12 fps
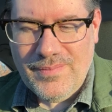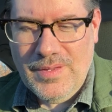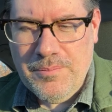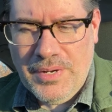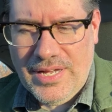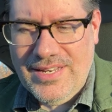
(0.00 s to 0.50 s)

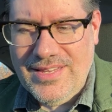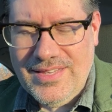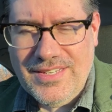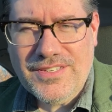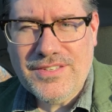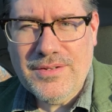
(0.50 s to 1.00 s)
But
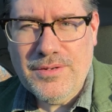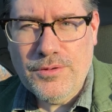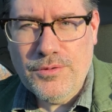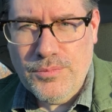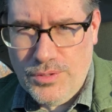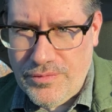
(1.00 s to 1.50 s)
this
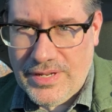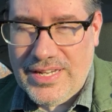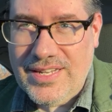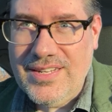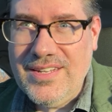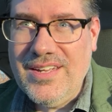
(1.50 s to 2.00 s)

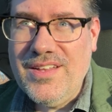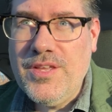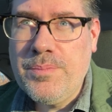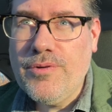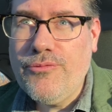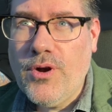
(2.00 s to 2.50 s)
movie, the
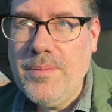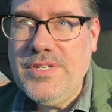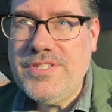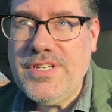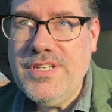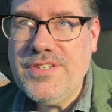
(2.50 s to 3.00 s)

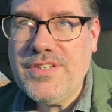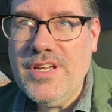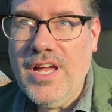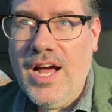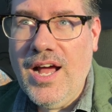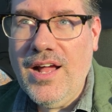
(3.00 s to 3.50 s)
performances,
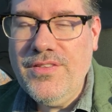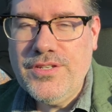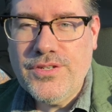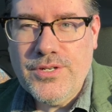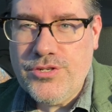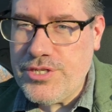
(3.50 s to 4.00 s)

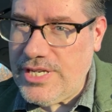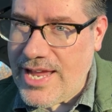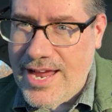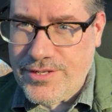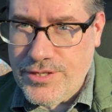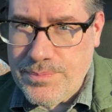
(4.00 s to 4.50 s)
these are interesting
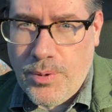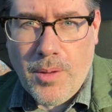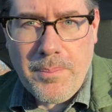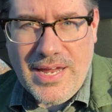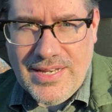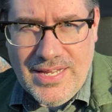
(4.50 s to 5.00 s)
actors. Paul
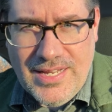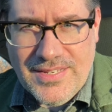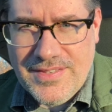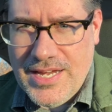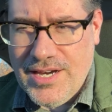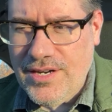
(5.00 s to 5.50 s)
Bettany is
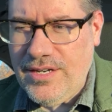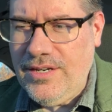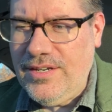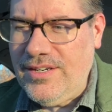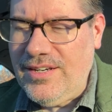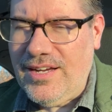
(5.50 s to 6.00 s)
there.
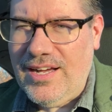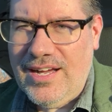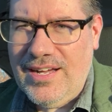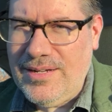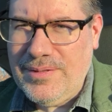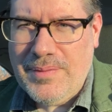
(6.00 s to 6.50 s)

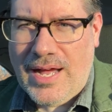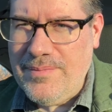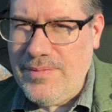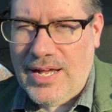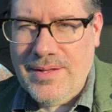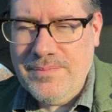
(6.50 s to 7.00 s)

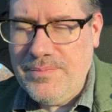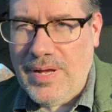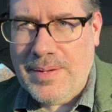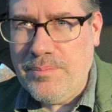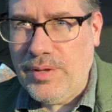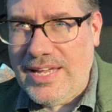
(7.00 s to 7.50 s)

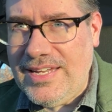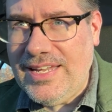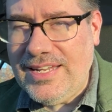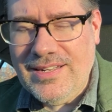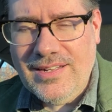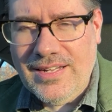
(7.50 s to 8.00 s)
I'm
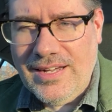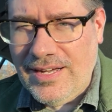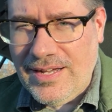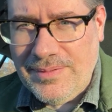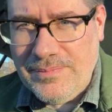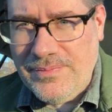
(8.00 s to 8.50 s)
blanking
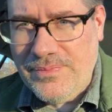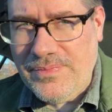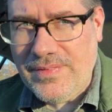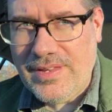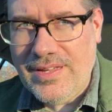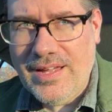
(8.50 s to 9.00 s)

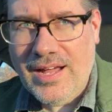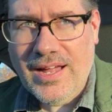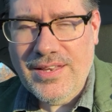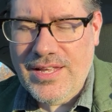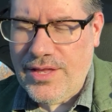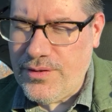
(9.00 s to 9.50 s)

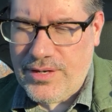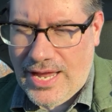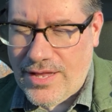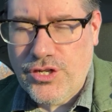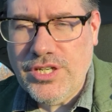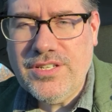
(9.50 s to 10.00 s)
on the other
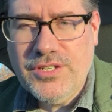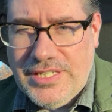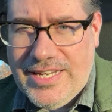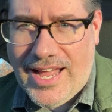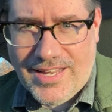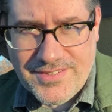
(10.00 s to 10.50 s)
cast. Good
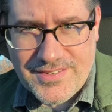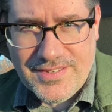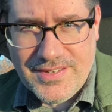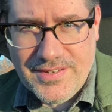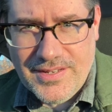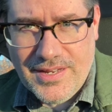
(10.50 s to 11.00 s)
cast.
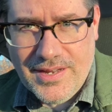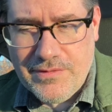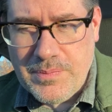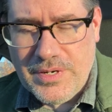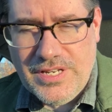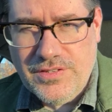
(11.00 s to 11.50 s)

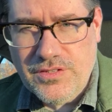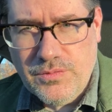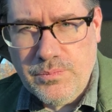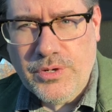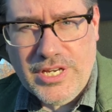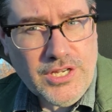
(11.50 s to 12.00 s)
Everybody's
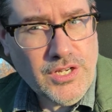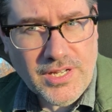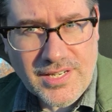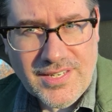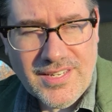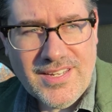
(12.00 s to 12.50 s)
pretty
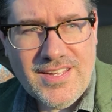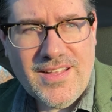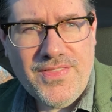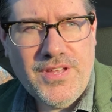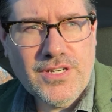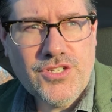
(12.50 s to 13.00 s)
good.
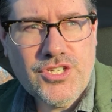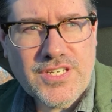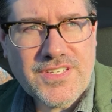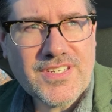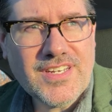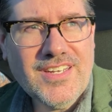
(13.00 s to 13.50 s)
They're
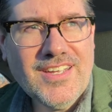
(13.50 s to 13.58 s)
just,